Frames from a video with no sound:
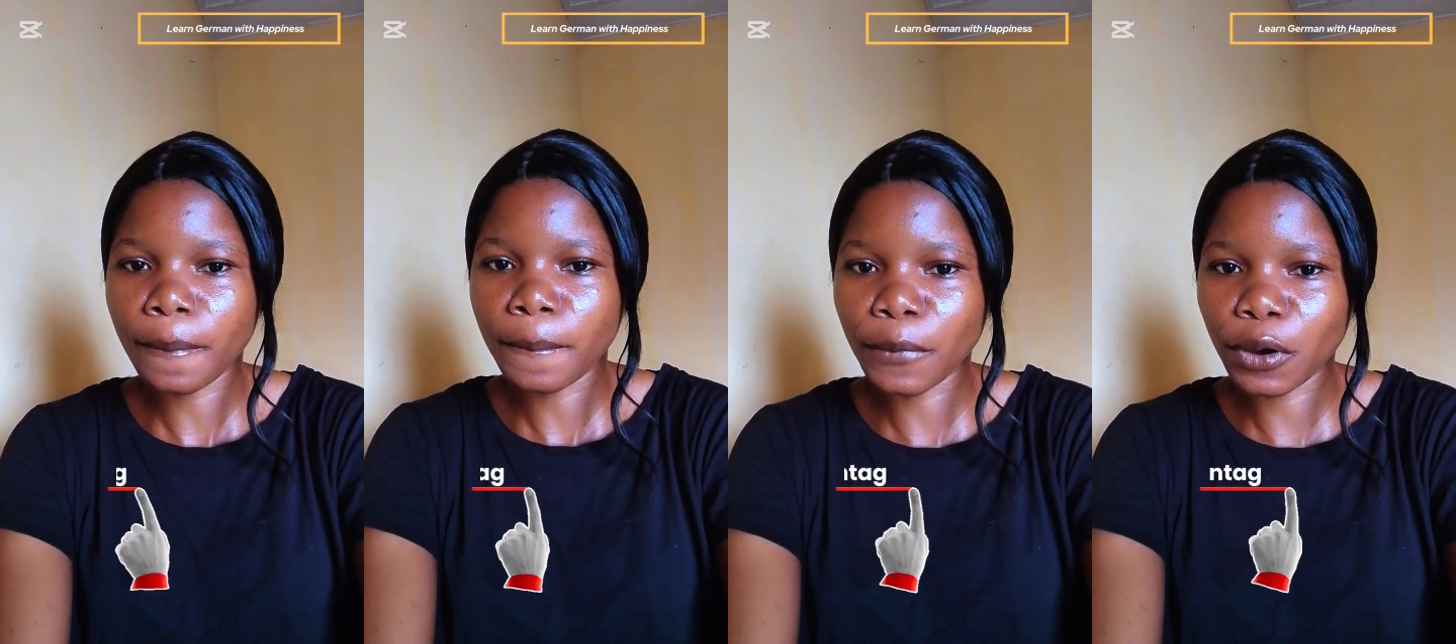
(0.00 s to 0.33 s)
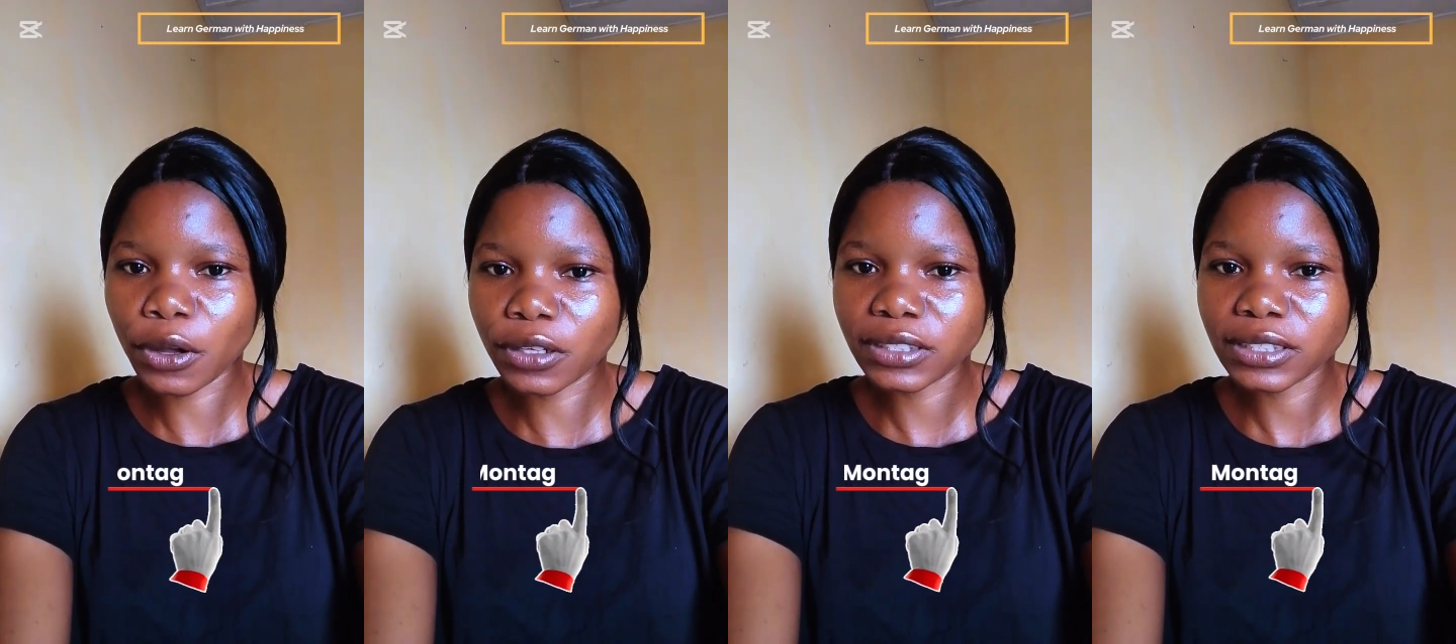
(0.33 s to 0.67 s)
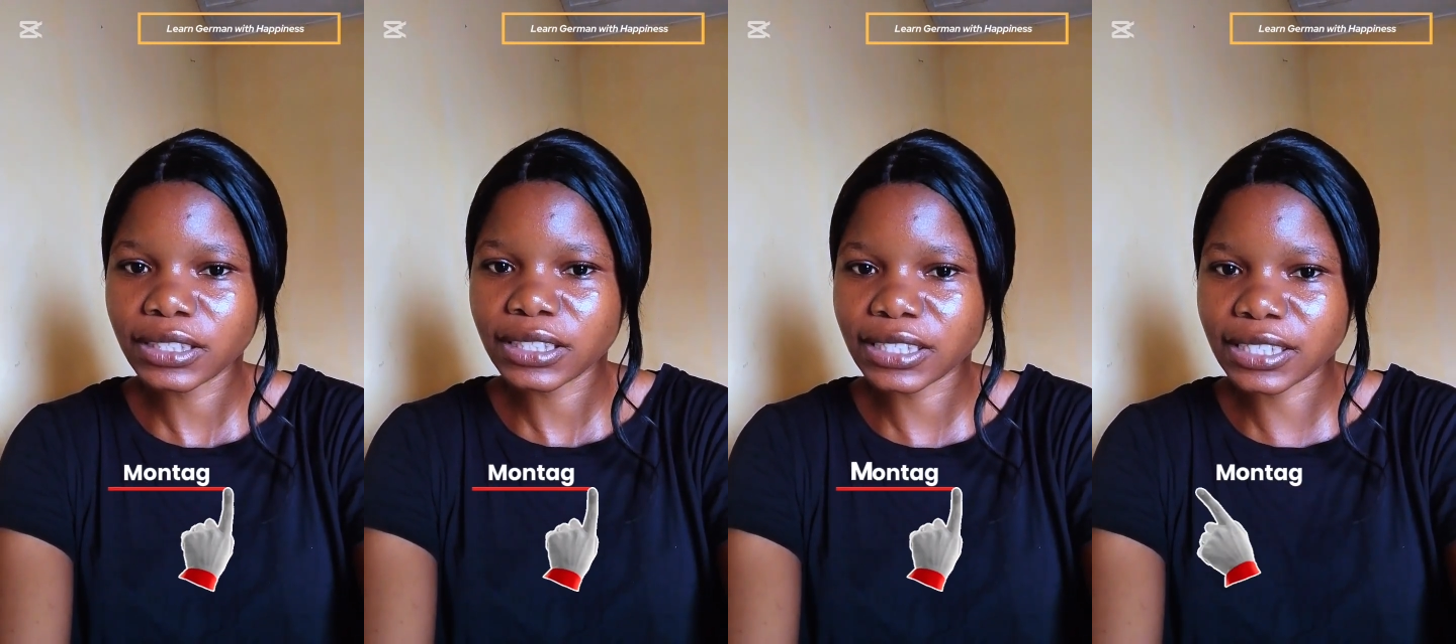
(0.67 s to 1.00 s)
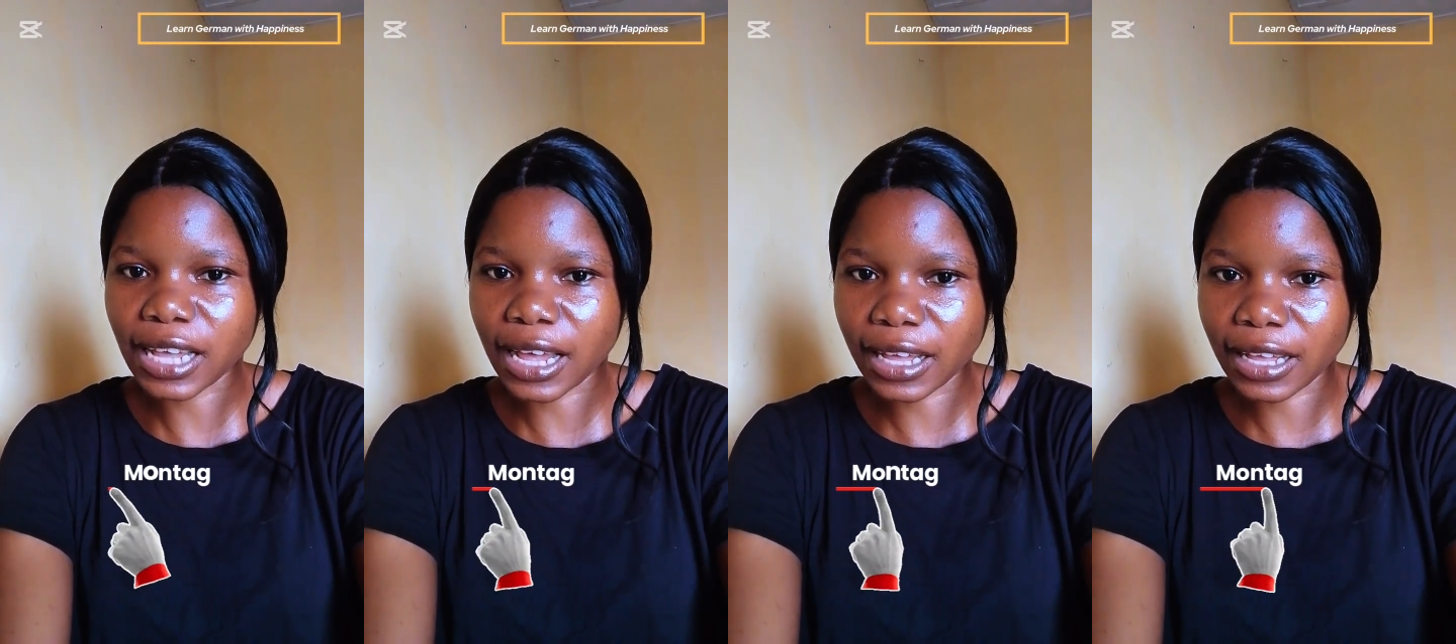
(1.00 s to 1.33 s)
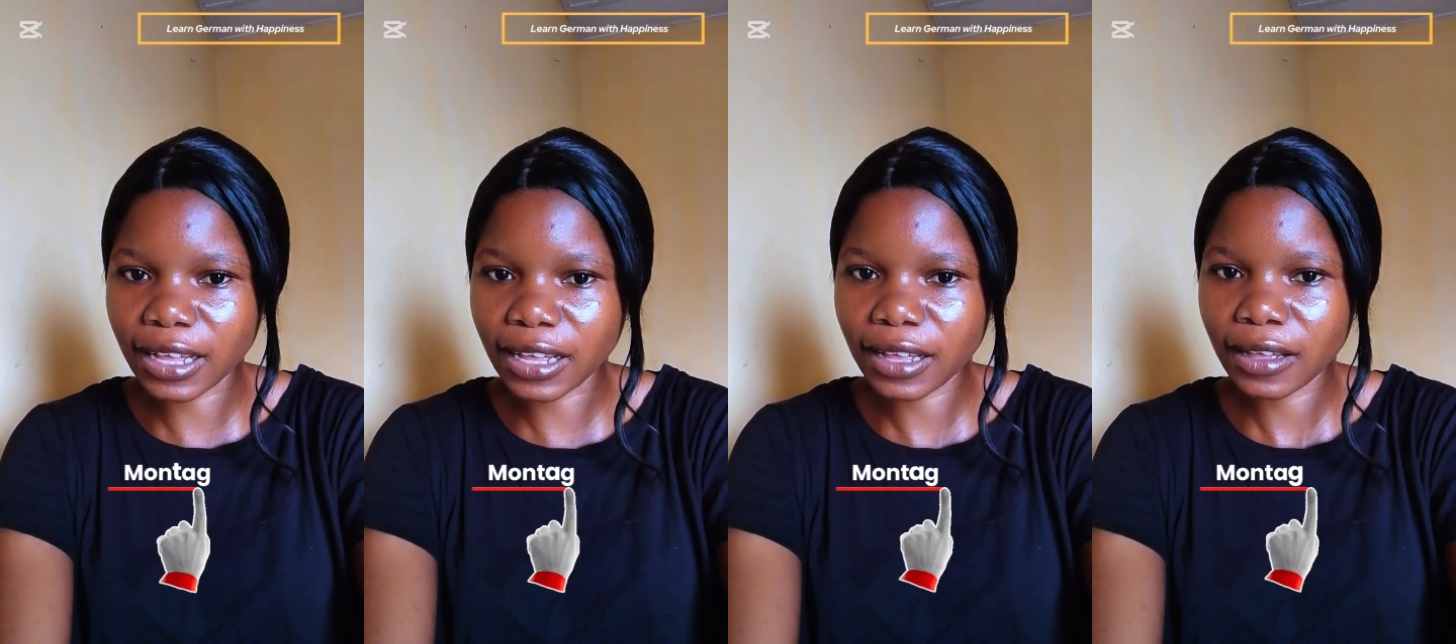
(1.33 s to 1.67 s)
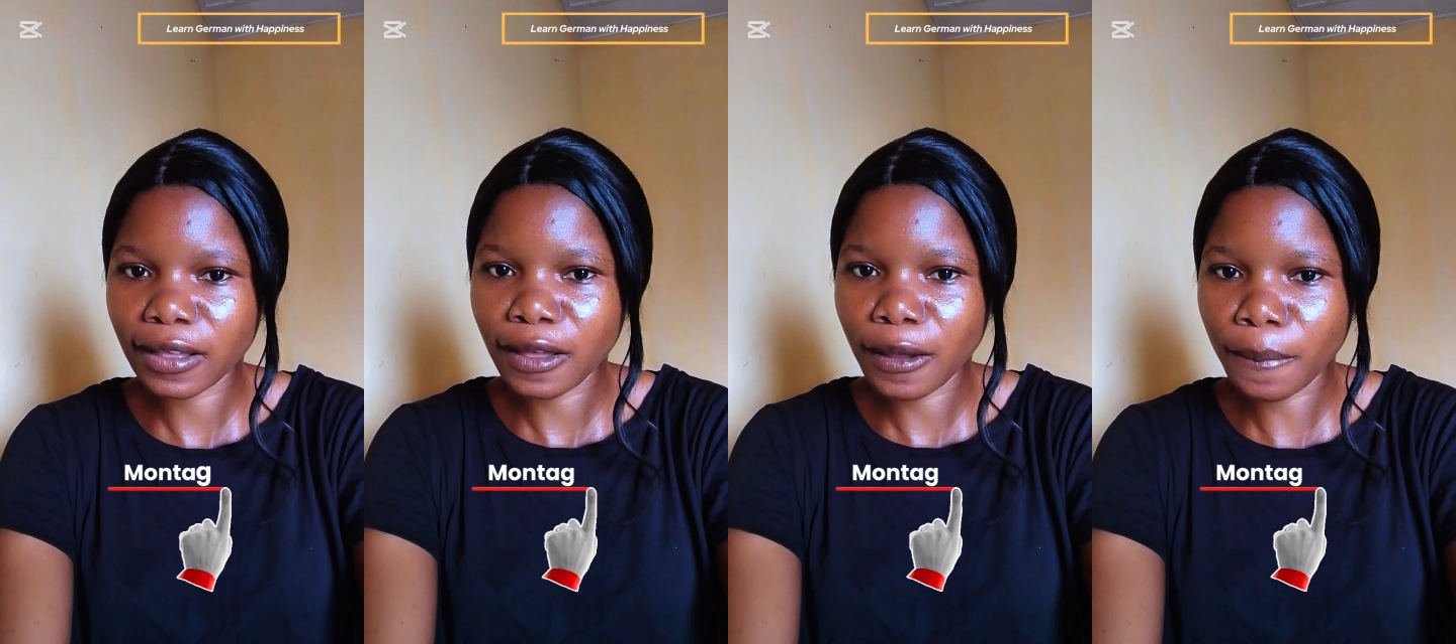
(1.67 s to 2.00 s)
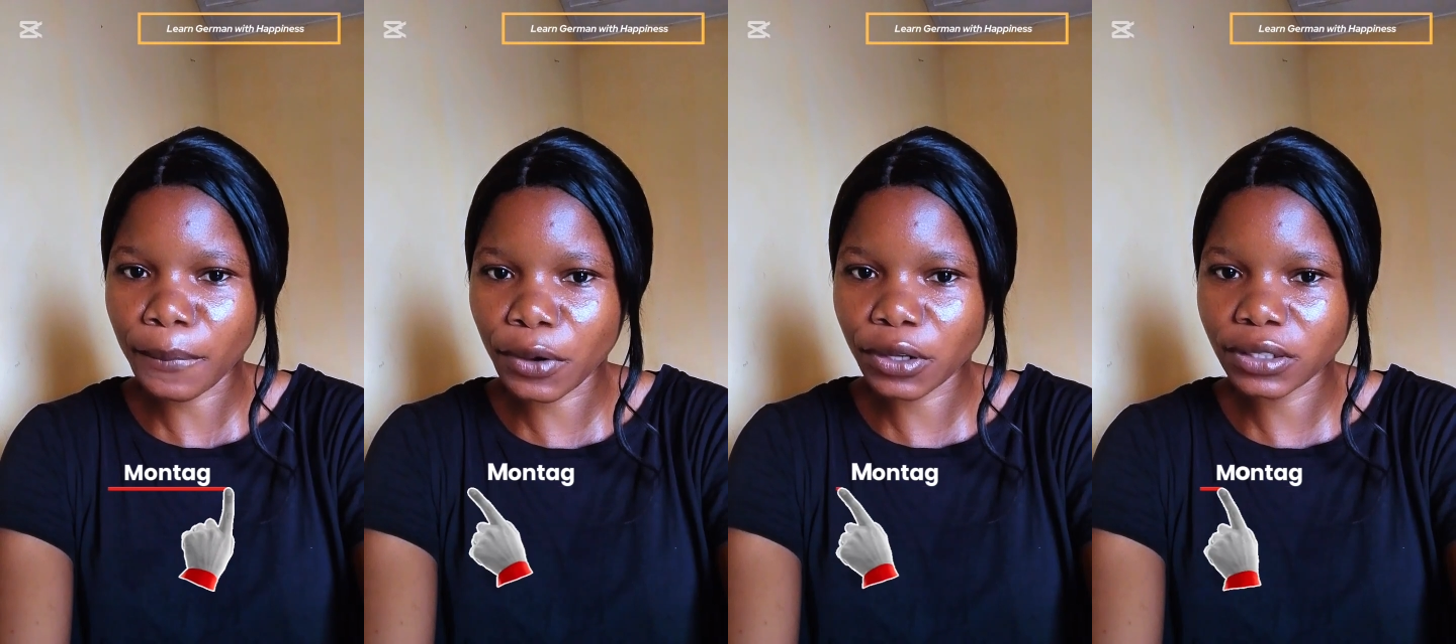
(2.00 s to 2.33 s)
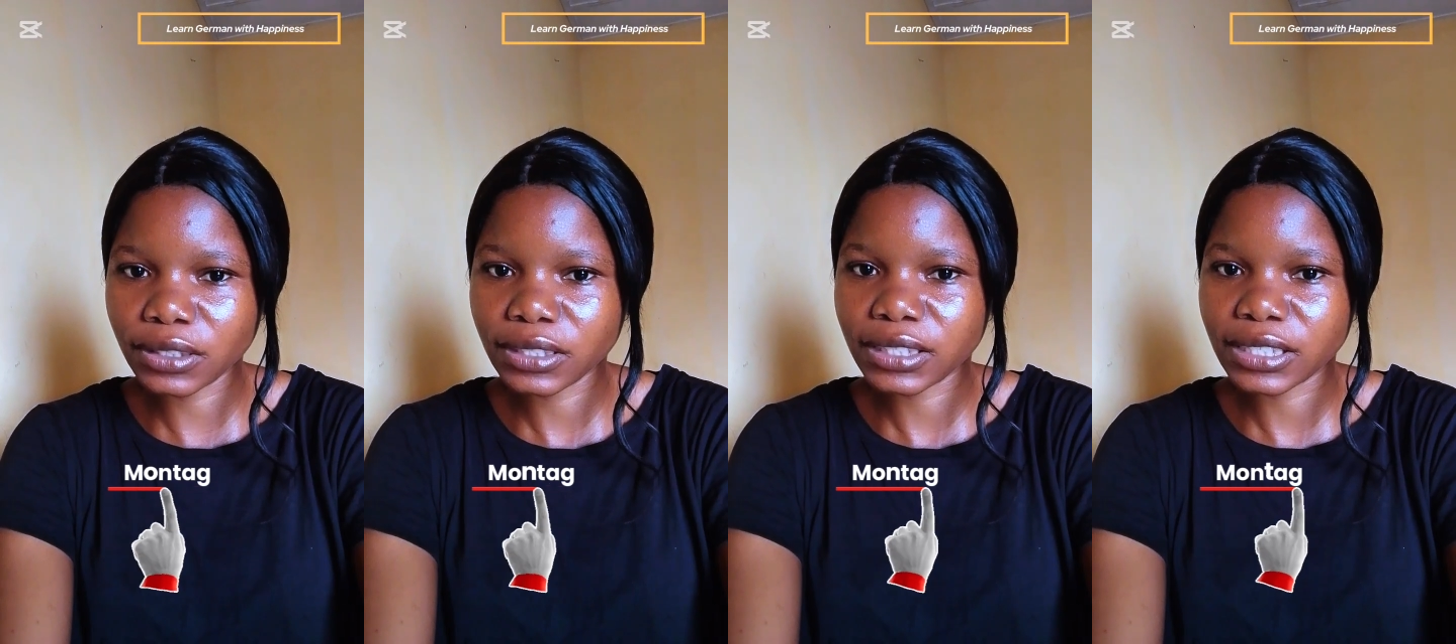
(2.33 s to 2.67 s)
Montag. Montag.